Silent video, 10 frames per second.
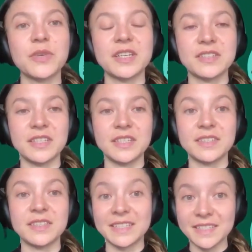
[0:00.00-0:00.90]
what
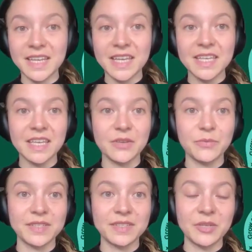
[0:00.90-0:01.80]
is at stake,
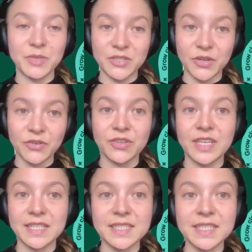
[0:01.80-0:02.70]
and what can be done
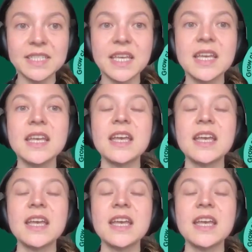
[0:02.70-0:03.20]
against it.